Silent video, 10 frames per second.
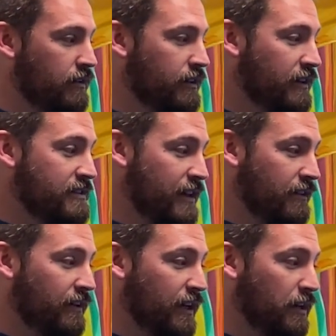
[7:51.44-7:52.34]
Instead
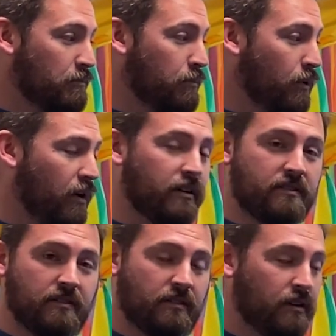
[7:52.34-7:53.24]
of hitting
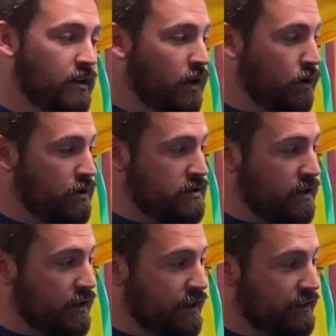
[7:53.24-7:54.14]
books, you're just
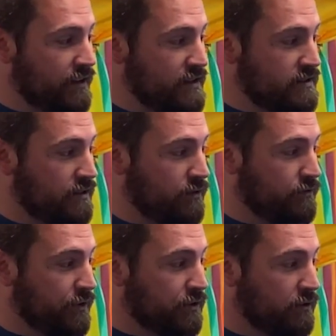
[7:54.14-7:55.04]
going to hit this little
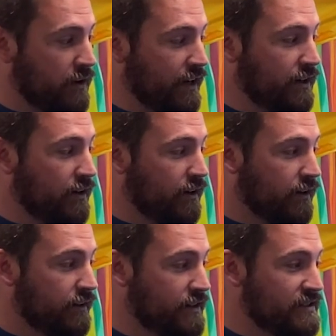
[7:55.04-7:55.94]
filter right
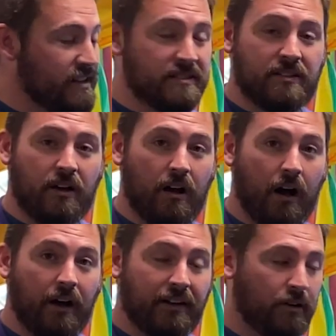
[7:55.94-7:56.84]
here that says
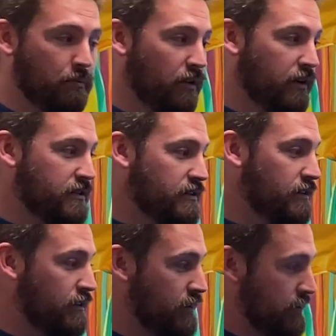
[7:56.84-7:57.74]
audiobooks.
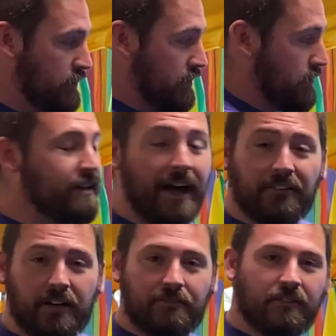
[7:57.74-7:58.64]
Now
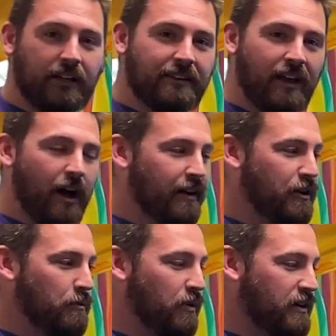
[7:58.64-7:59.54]
that I've clicked the
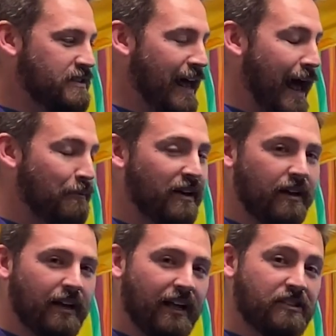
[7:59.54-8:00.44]
audiobooks tab,
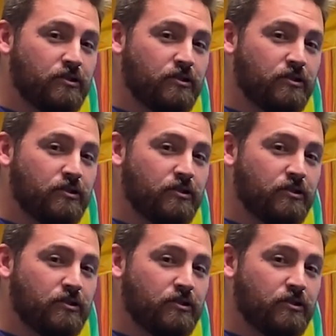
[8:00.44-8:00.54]
it's